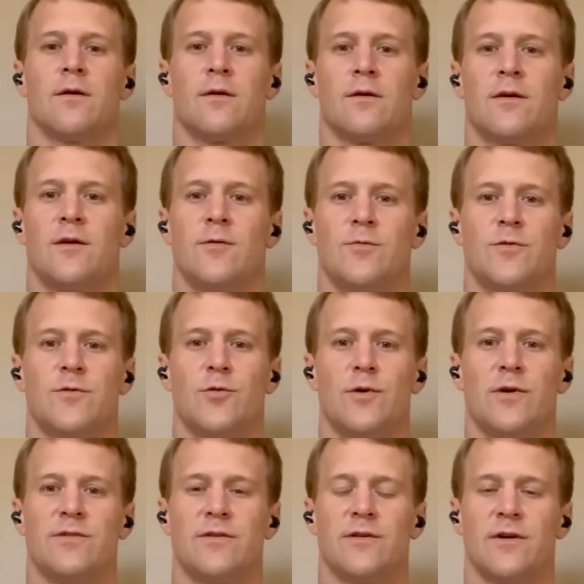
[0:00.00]
Keep
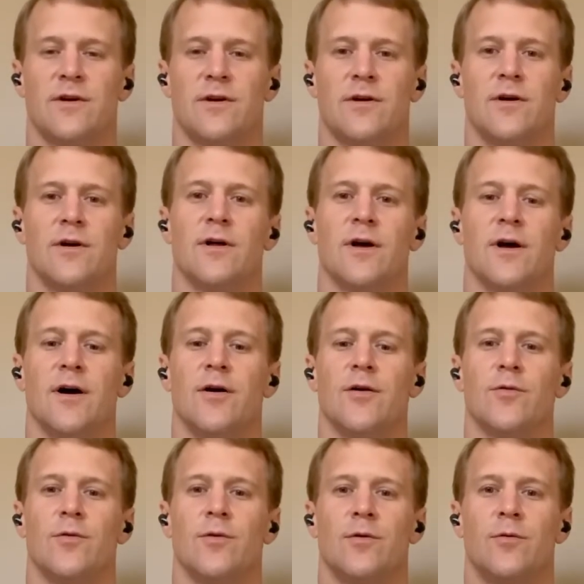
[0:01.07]
squeezing, get it all
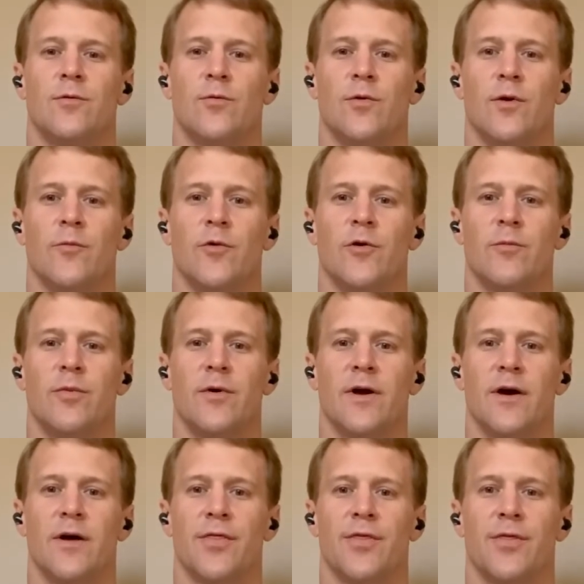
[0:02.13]
out. One more
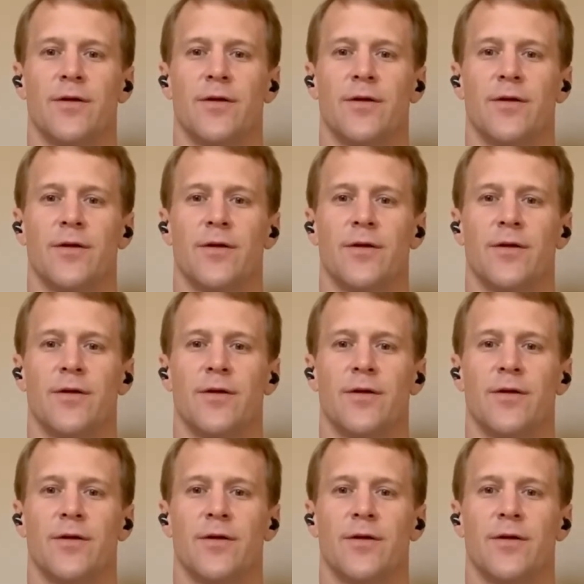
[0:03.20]
breath.